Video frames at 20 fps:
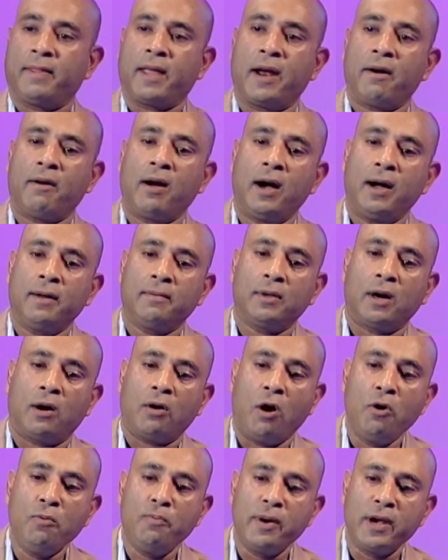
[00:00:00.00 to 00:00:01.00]
there are
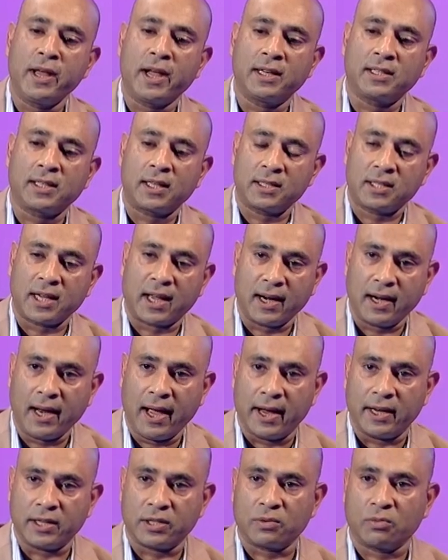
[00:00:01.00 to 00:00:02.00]
opening at Channel
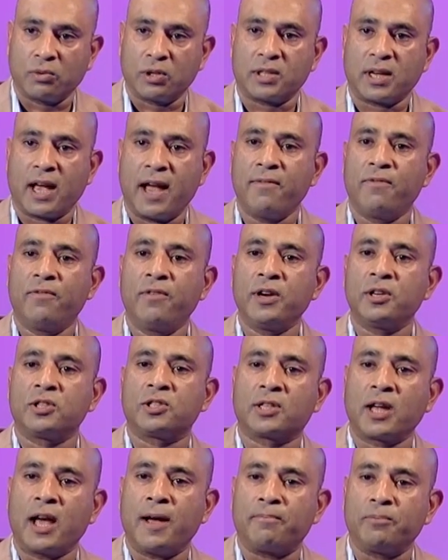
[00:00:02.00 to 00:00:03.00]
S was every
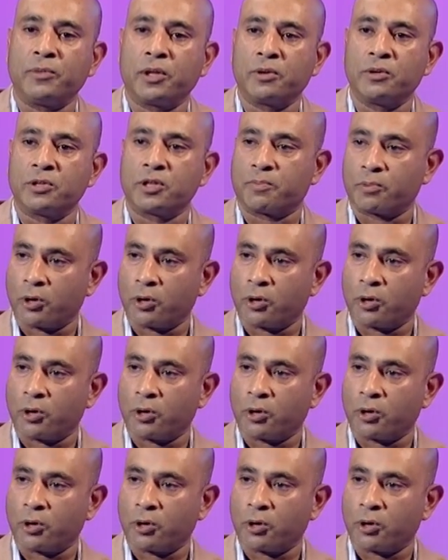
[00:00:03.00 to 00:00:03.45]
step there is a